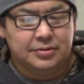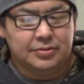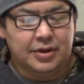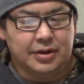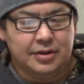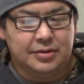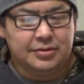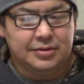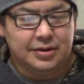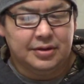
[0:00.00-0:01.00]
Right,
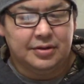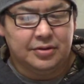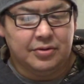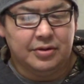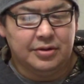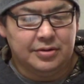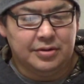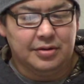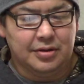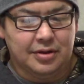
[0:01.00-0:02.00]
according to
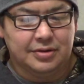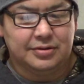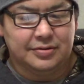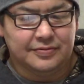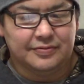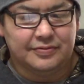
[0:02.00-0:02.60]
the laws of